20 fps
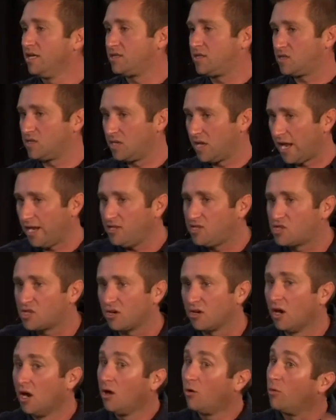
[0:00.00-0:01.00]
It's his
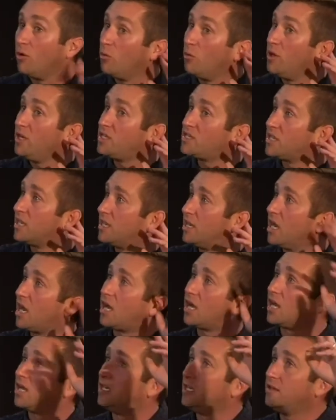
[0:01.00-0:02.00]
nature. When we say,
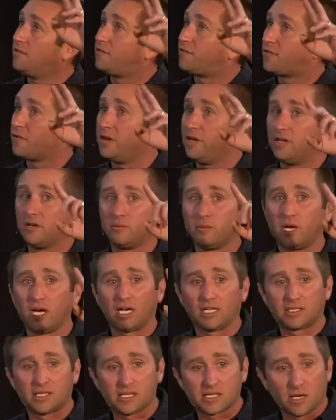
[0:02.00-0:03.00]
God, I need freedom,
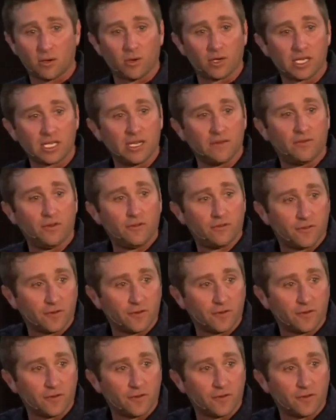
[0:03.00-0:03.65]
God says, I want to give you